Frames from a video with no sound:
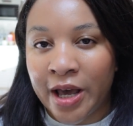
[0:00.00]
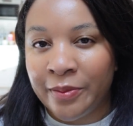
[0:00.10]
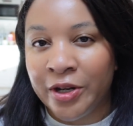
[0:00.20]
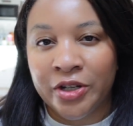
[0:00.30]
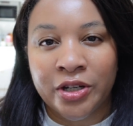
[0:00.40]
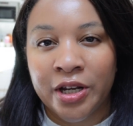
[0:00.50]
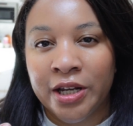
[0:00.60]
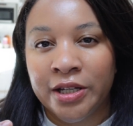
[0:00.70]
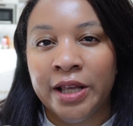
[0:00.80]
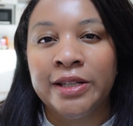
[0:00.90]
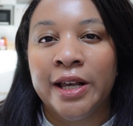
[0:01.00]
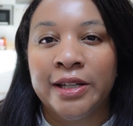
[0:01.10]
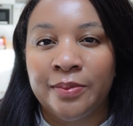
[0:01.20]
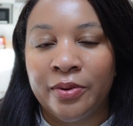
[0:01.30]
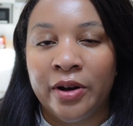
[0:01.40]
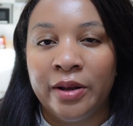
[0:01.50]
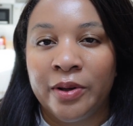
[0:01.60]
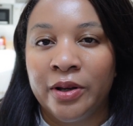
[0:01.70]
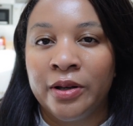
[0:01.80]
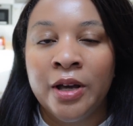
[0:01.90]
which is, they say it's a
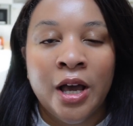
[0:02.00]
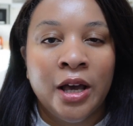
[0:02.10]
primer,